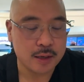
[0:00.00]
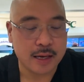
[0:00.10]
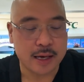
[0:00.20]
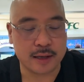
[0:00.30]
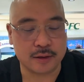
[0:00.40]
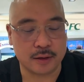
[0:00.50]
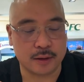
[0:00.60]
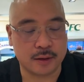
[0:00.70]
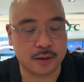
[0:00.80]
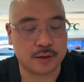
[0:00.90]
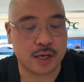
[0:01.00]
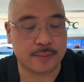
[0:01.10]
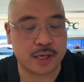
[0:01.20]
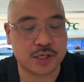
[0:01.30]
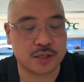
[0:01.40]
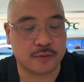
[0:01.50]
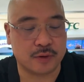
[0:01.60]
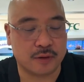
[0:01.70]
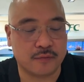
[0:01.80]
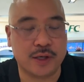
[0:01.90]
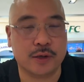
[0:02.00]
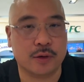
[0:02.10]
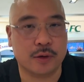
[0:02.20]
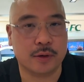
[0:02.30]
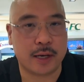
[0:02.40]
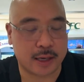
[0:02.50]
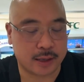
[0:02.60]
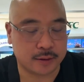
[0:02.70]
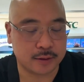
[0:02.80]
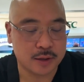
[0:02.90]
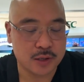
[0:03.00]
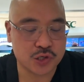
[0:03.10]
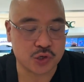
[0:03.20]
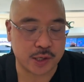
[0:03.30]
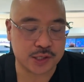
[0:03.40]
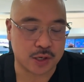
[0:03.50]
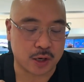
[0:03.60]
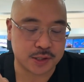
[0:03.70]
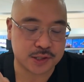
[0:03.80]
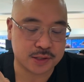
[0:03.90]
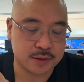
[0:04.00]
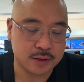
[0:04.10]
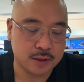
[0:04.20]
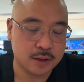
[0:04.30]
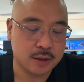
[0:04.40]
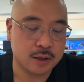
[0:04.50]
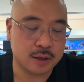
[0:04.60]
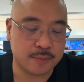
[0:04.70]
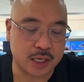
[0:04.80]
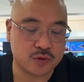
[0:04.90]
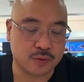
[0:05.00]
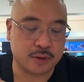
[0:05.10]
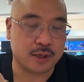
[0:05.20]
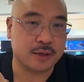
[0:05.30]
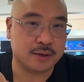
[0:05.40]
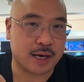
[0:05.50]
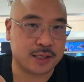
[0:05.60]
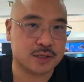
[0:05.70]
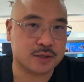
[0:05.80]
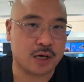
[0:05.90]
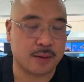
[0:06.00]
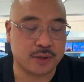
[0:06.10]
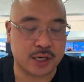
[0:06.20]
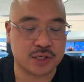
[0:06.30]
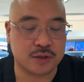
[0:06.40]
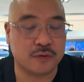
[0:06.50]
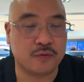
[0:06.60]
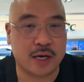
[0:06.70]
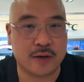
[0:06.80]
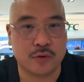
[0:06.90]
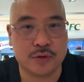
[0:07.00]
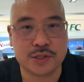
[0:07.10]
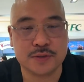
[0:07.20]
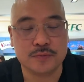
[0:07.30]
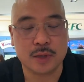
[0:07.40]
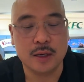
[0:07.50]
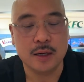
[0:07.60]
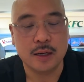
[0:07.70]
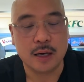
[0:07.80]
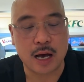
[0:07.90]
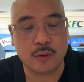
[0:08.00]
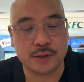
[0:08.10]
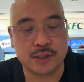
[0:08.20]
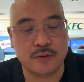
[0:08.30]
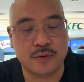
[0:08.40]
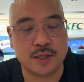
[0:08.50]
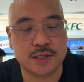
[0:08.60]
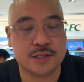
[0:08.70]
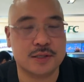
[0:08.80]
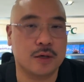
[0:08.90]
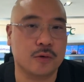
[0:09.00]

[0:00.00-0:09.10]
and the combination of a vinegar and soy sauce makes for a nice combination of flavors. I would give this a